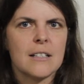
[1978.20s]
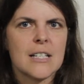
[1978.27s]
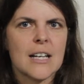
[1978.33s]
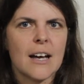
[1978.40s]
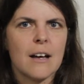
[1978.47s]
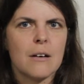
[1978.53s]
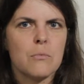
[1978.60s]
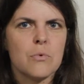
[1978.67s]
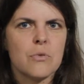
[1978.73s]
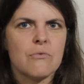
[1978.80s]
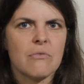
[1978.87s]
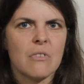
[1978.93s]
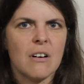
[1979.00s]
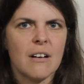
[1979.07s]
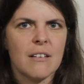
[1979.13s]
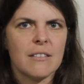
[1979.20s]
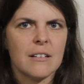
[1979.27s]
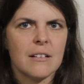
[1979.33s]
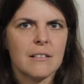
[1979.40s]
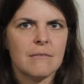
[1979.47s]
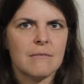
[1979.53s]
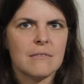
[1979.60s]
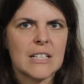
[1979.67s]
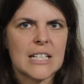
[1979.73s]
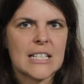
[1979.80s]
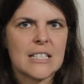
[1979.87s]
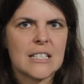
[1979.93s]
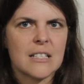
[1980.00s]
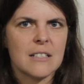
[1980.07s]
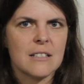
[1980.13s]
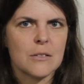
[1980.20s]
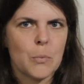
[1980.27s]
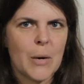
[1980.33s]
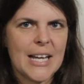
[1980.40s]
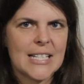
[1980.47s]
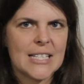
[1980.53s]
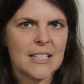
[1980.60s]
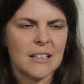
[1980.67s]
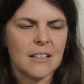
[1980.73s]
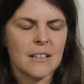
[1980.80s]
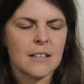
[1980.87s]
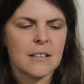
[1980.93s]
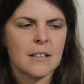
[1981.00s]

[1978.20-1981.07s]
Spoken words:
I would rather knit a sweater,